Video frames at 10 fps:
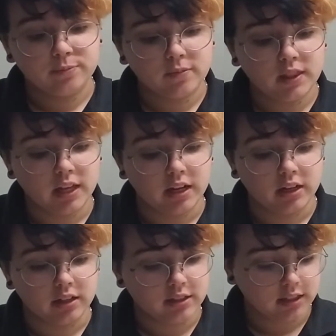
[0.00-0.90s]

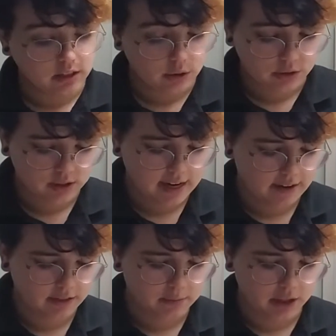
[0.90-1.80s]
the silicone doesn't have
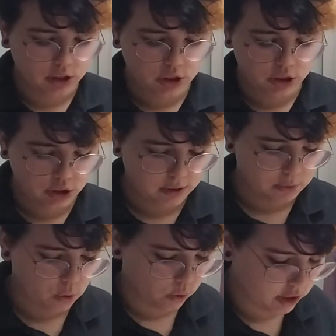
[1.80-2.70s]
as much
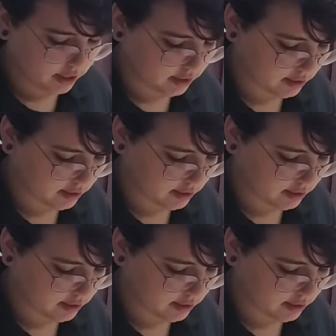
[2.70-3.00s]
support, it doesn't